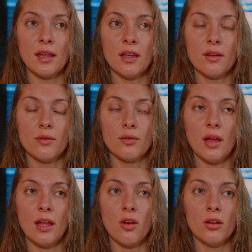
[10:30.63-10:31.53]
like
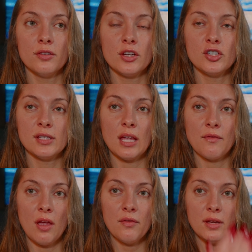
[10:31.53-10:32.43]
I called her and she's like,
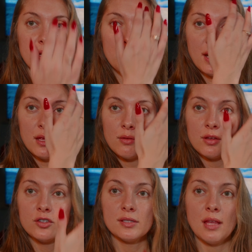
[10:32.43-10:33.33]
if you ever need money, you
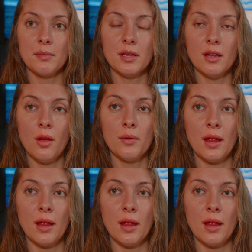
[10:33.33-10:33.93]
can just let me know.